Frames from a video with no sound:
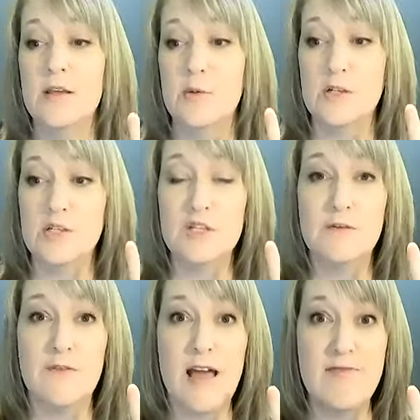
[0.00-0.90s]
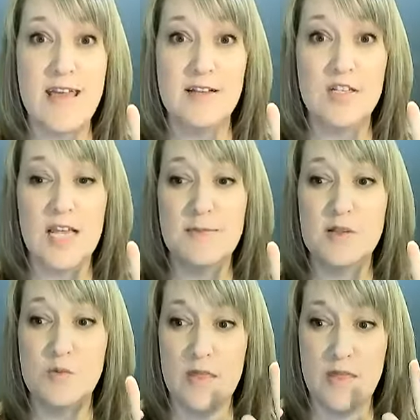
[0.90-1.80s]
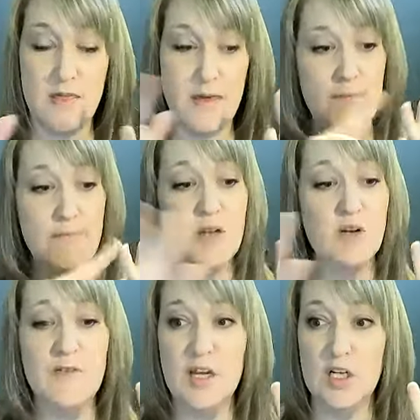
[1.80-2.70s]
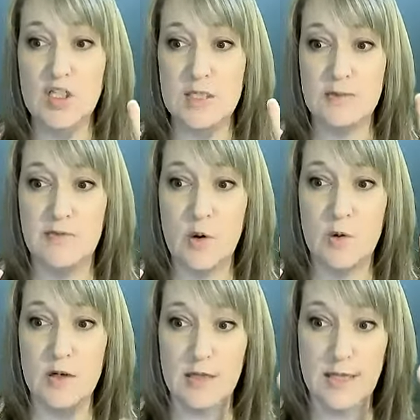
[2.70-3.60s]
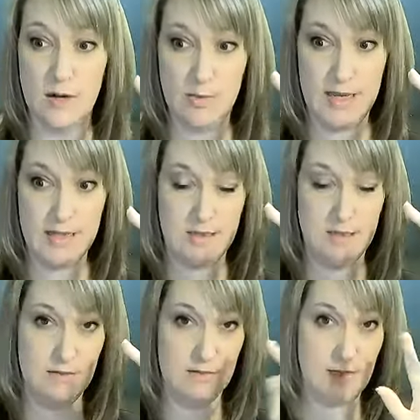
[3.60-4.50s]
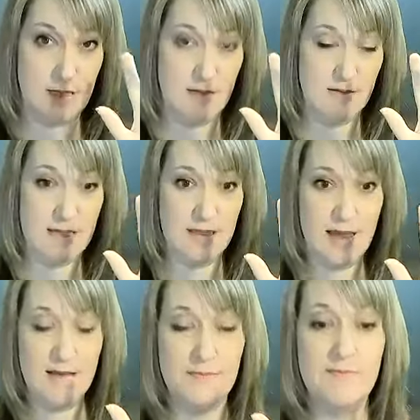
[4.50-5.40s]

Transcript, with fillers: You want two five hand shapes with the middle finger just forward a little bit, okay, like that.